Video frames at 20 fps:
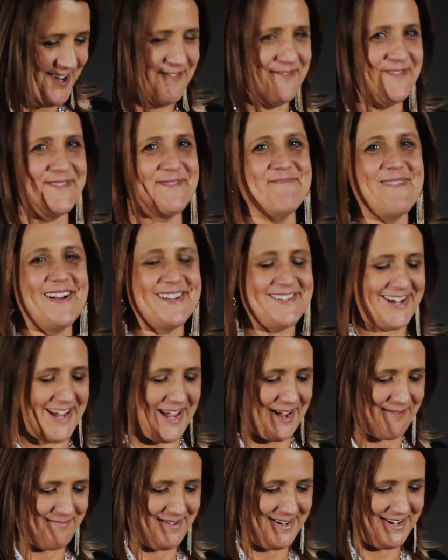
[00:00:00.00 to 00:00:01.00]
was much
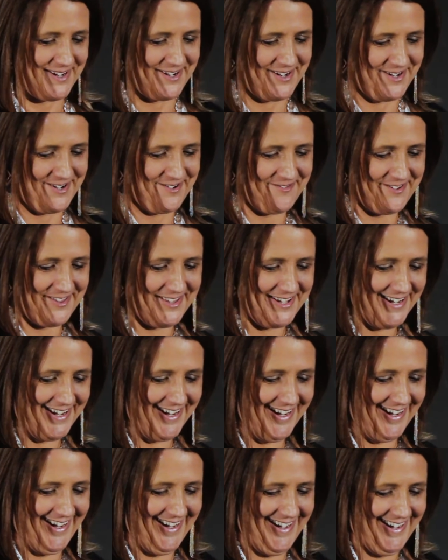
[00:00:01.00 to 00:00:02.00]
happier over
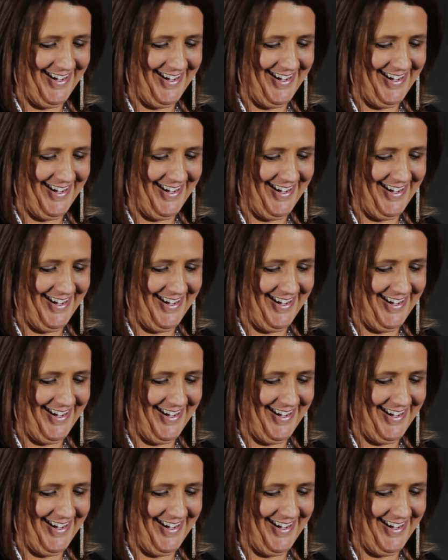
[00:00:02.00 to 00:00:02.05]
there.